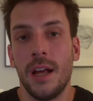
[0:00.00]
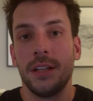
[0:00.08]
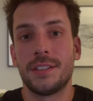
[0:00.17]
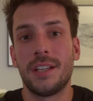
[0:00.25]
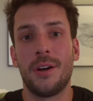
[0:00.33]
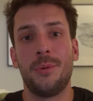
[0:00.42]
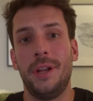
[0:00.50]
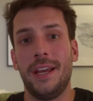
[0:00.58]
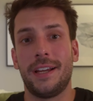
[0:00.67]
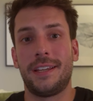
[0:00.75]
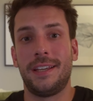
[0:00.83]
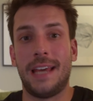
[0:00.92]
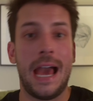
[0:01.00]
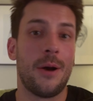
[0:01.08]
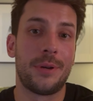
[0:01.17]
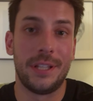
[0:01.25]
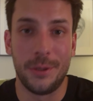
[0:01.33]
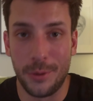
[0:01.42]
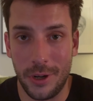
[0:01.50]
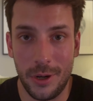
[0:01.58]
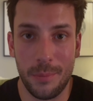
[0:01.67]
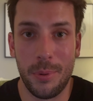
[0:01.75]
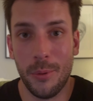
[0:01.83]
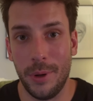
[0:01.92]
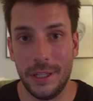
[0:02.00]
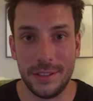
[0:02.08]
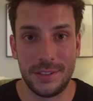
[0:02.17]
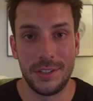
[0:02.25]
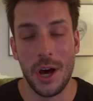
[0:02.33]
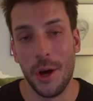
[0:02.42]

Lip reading: So Nick, how can you earn points